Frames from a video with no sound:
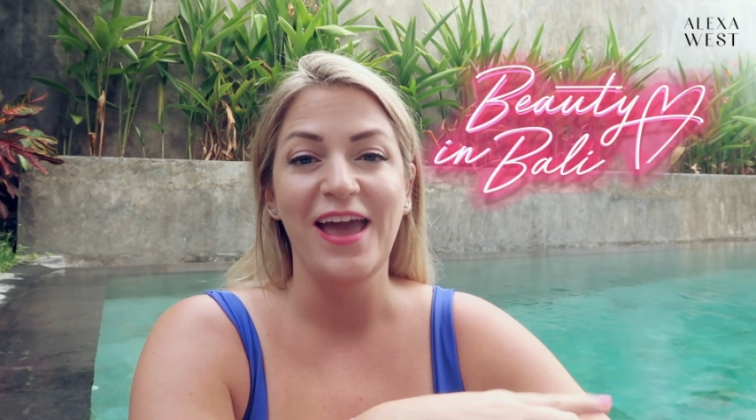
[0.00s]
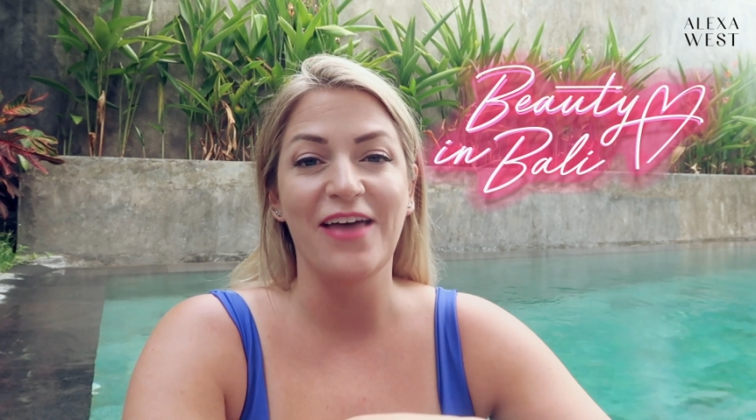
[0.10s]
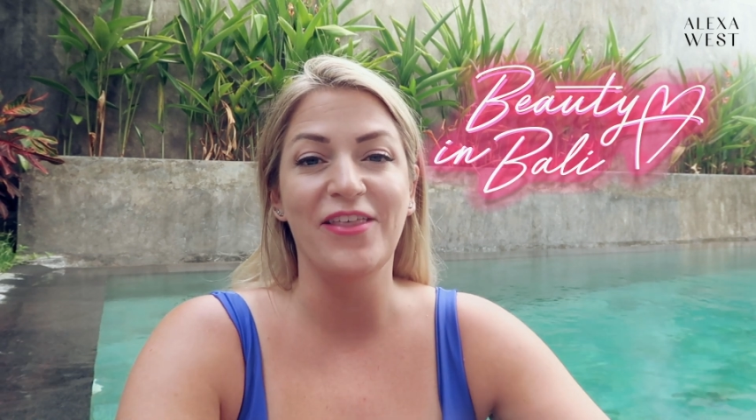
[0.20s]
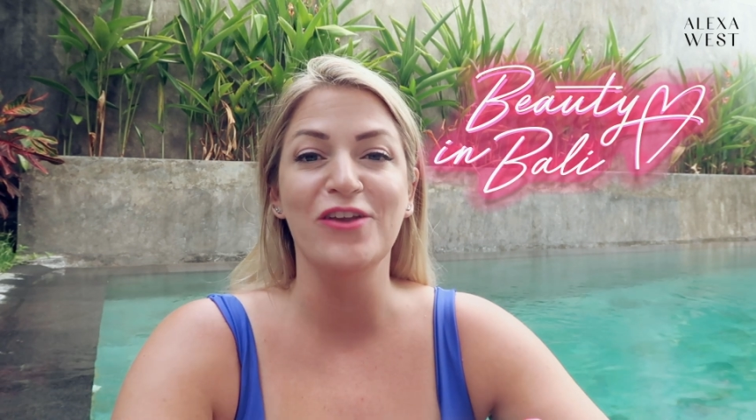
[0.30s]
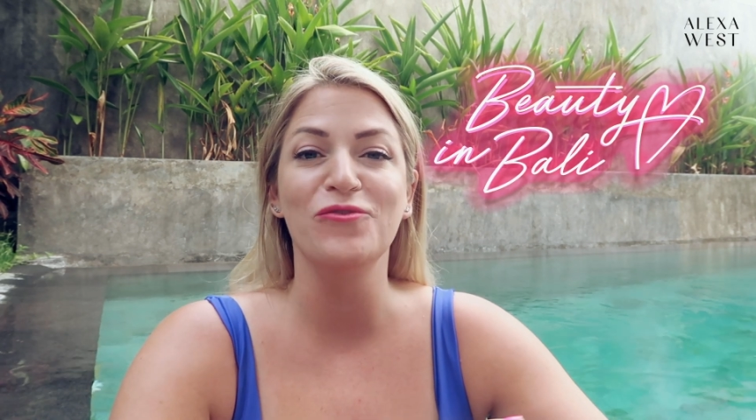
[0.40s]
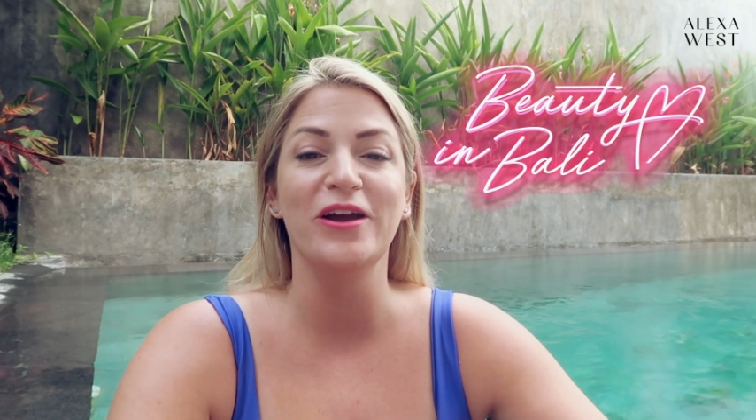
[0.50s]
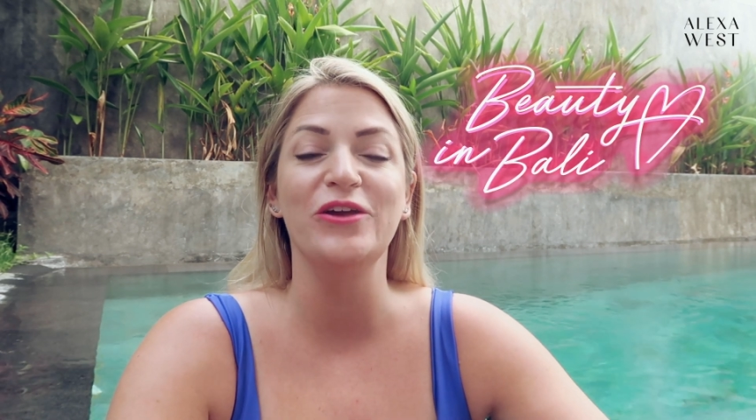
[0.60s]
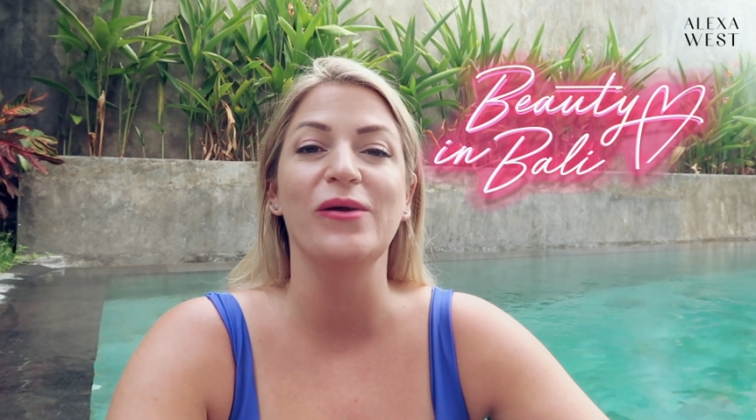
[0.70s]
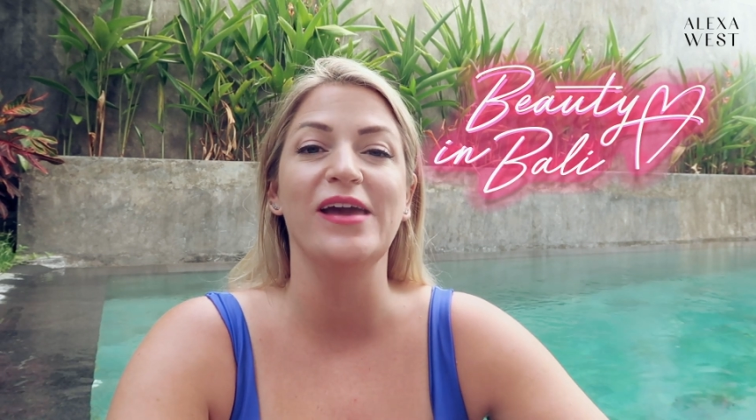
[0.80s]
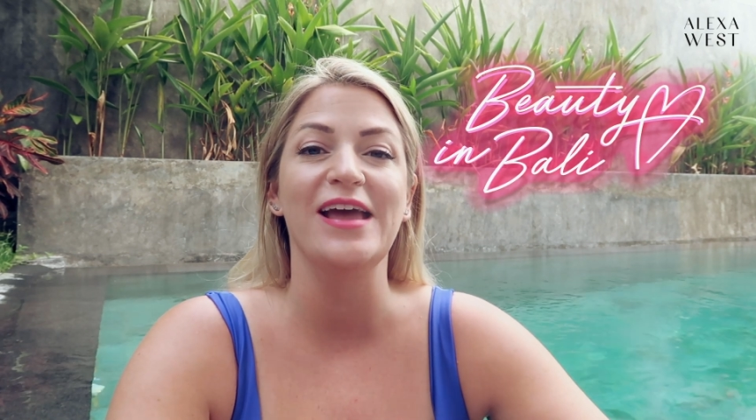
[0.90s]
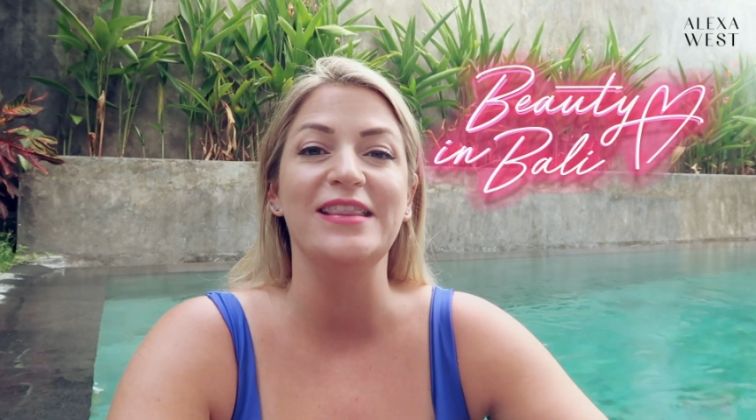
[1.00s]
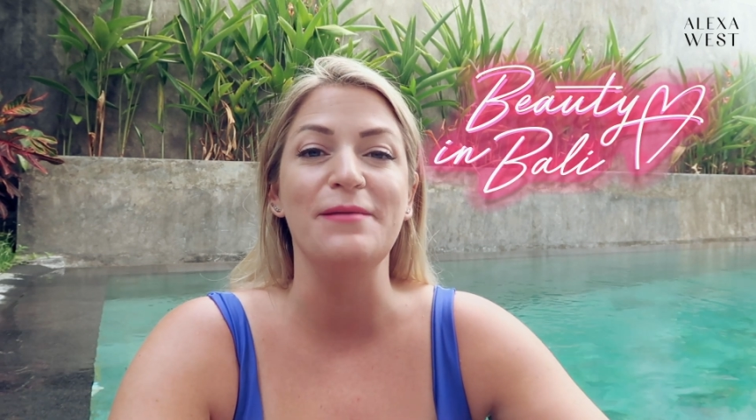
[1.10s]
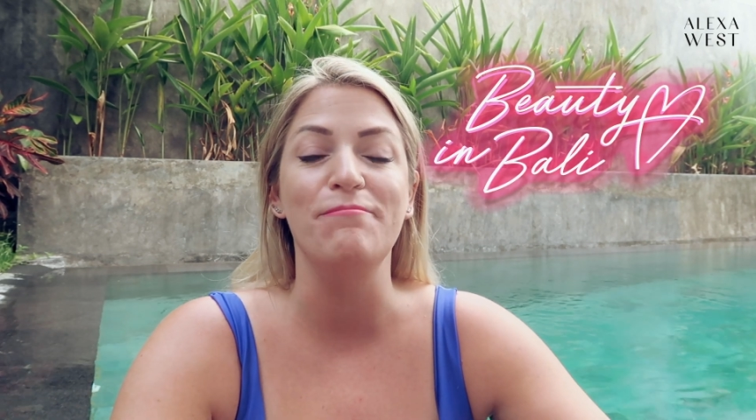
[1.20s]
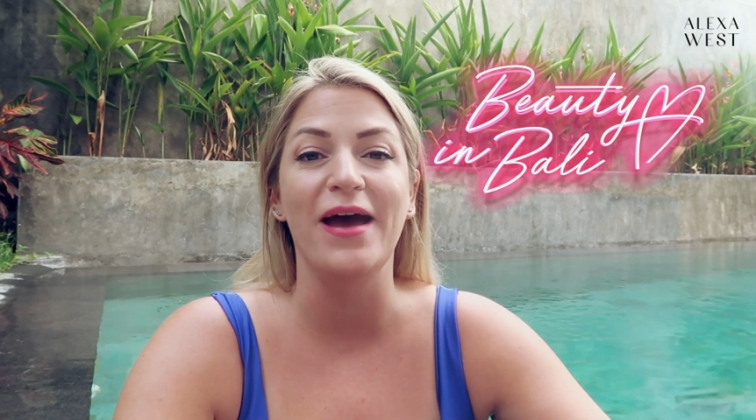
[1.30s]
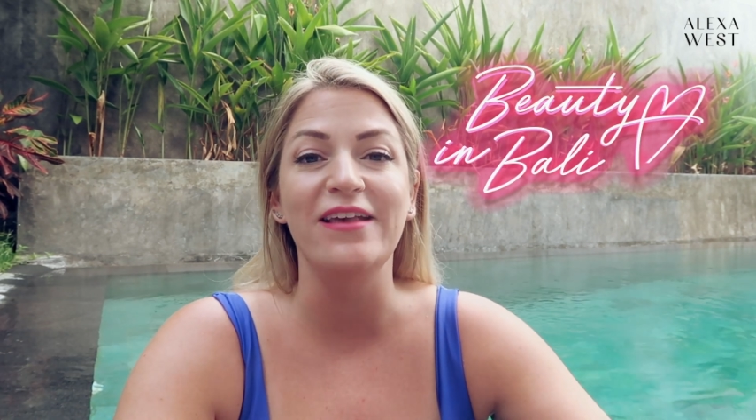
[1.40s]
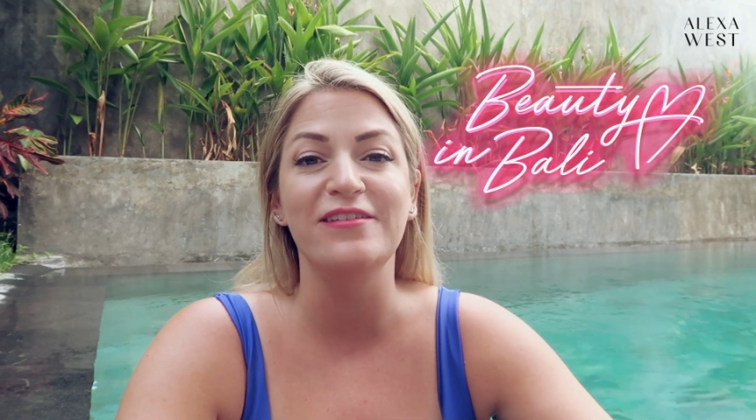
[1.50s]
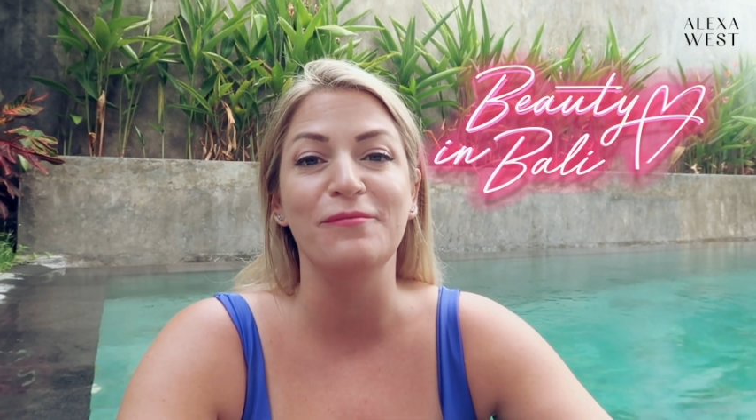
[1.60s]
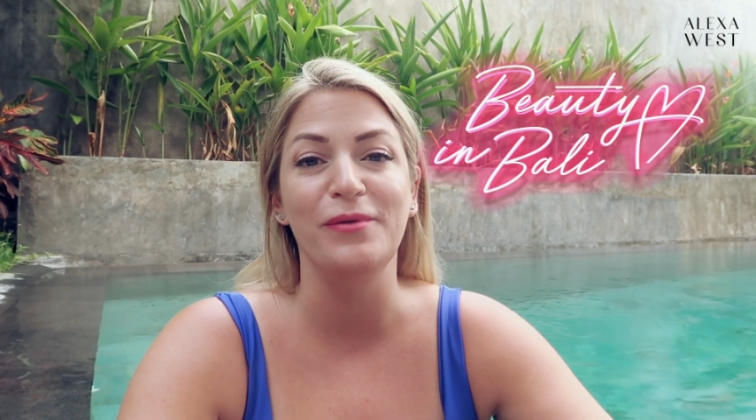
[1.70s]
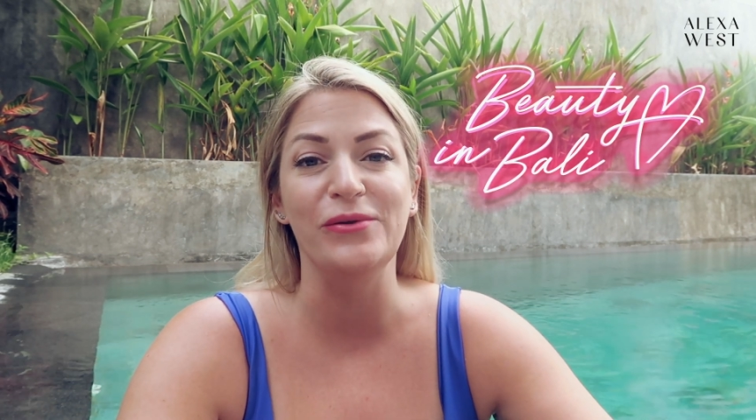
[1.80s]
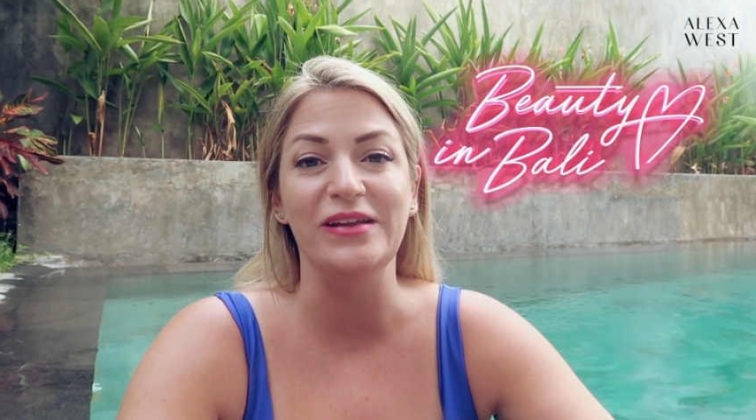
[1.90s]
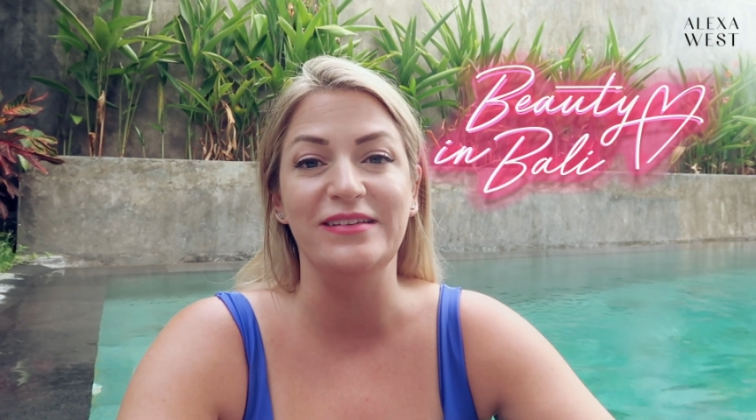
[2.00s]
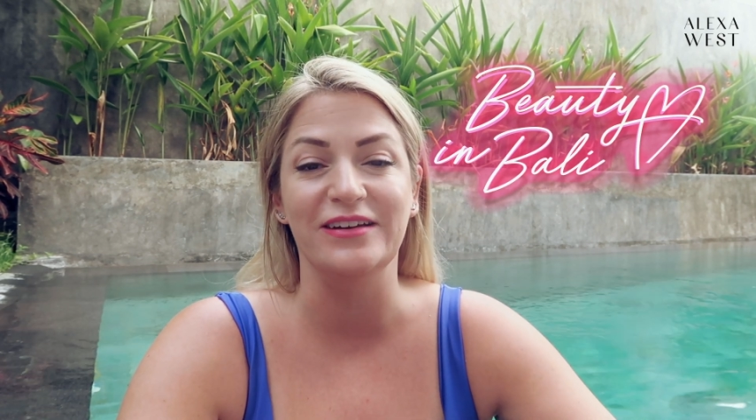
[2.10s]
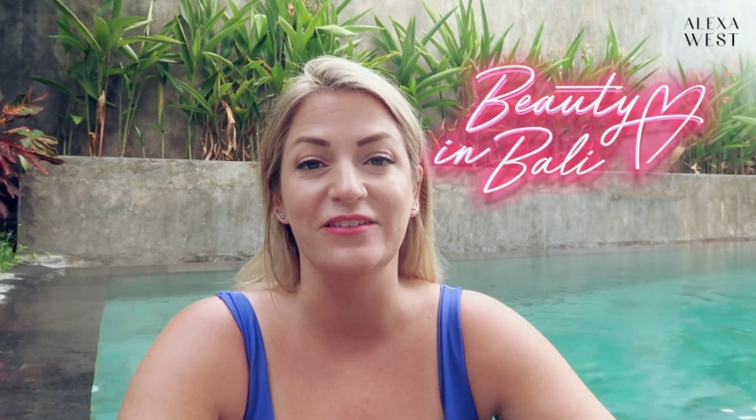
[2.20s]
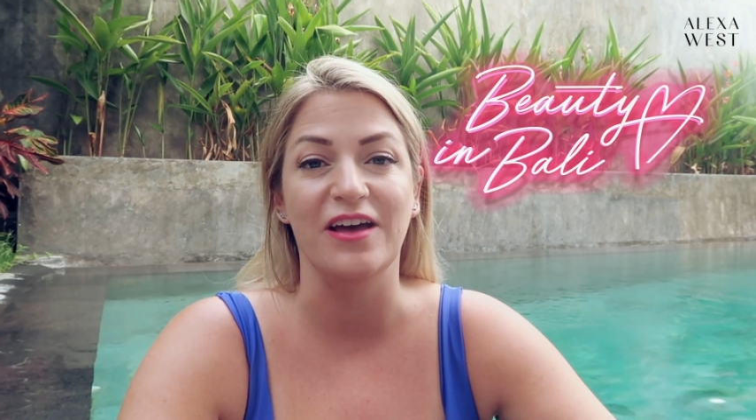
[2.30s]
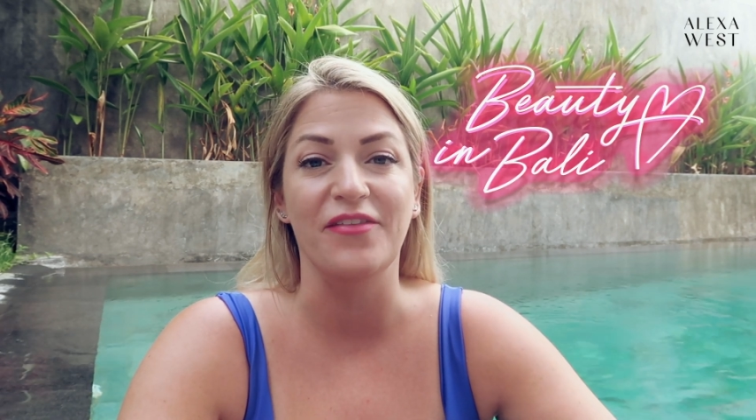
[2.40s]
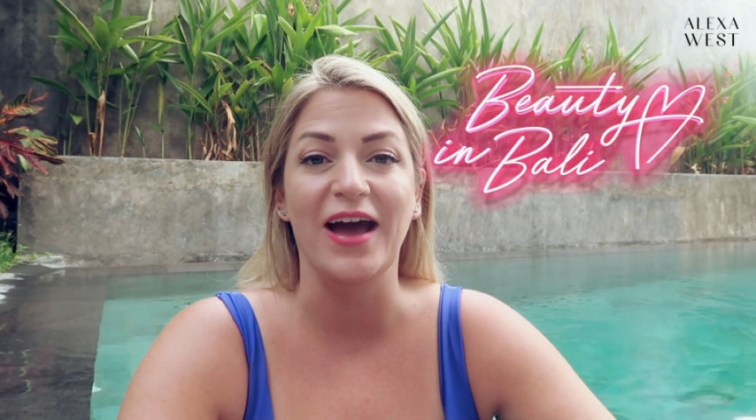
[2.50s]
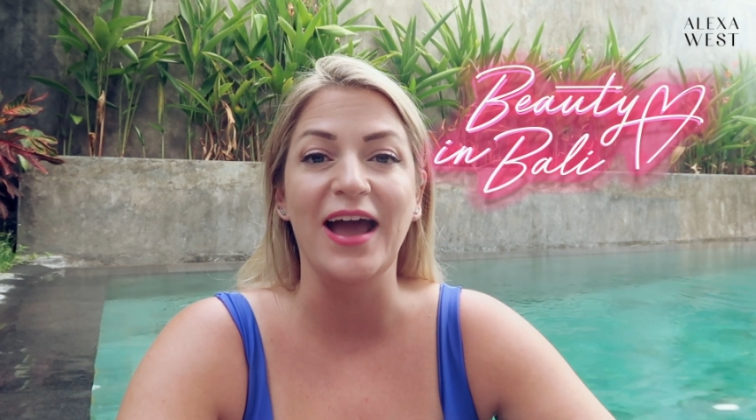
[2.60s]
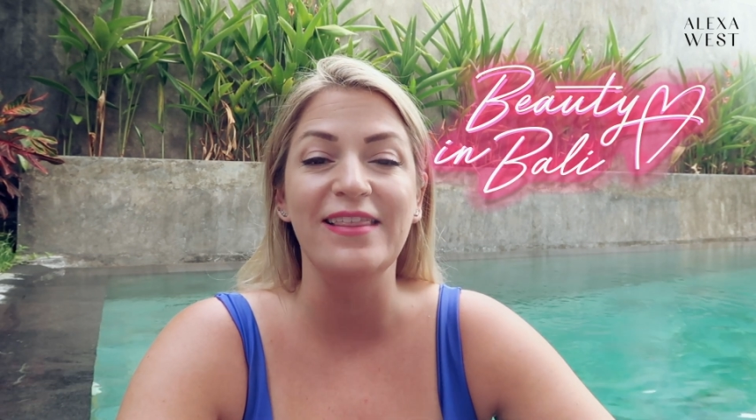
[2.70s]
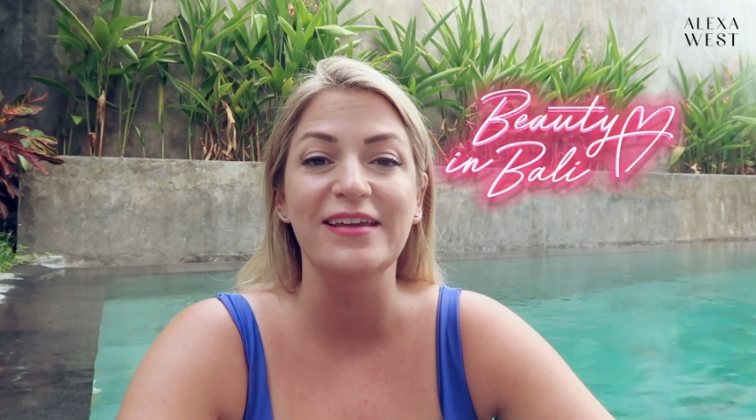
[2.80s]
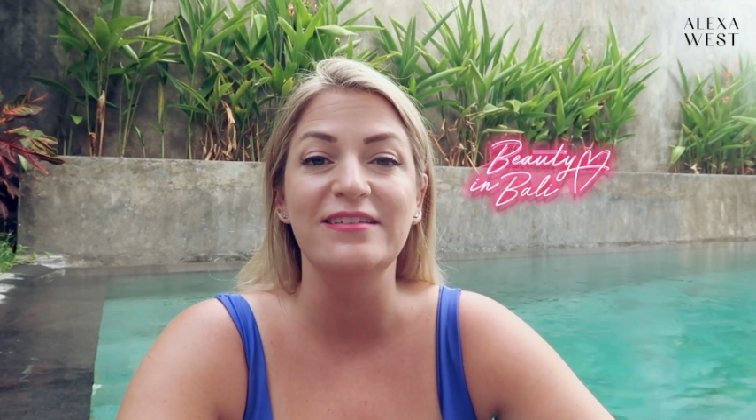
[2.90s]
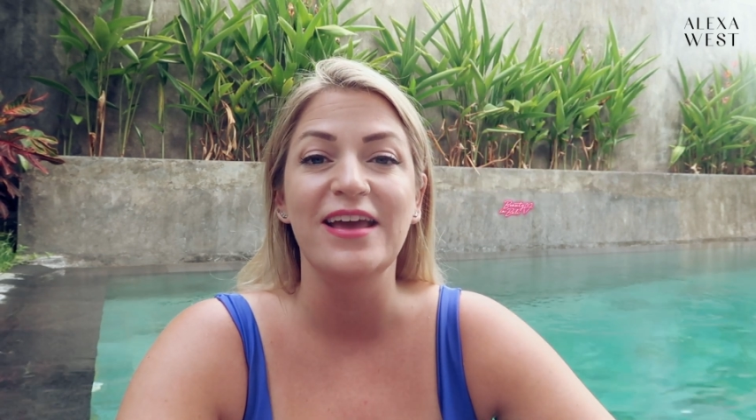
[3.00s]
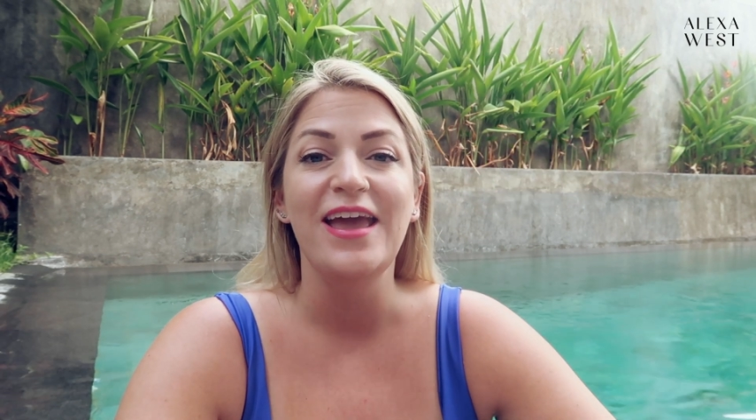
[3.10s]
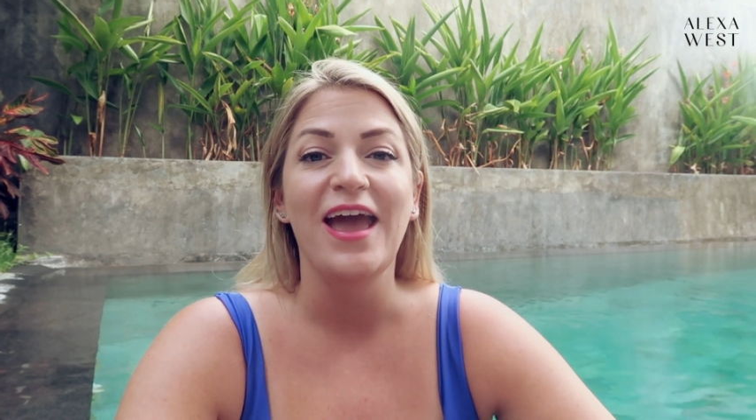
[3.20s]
and that is where you can get the best beauty deals on the island.